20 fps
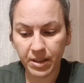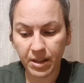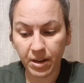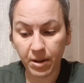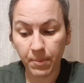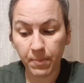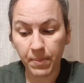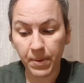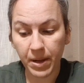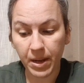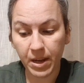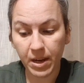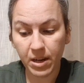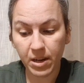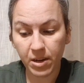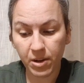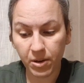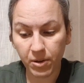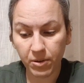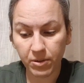that are
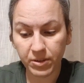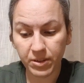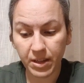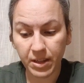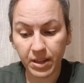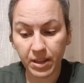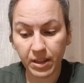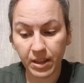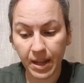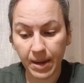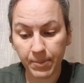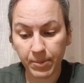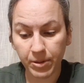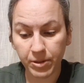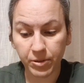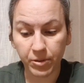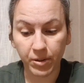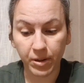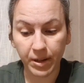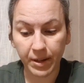being used in the
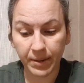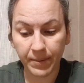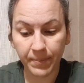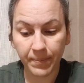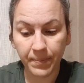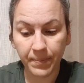laboratory.